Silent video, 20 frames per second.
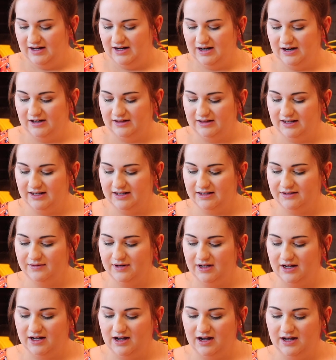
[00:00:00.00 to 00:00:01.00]
All right, the next
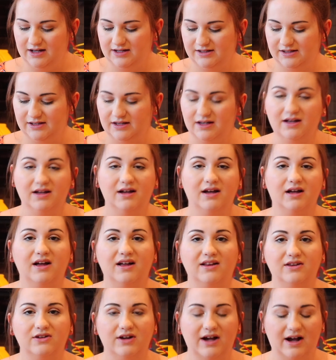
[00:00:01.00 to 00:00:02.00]
one I got is
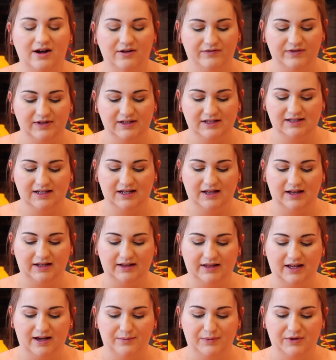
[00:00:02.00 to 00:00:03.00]
a little outfit set
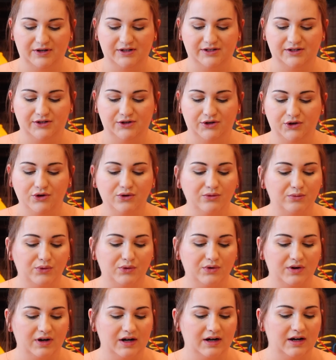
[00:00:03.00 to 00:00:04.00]
like that, but it's
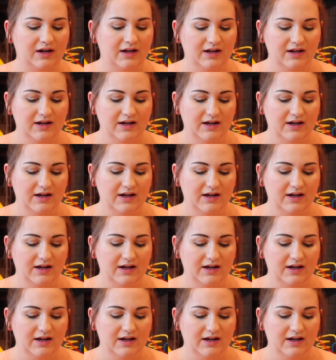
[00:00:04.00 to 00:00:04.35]
newborn,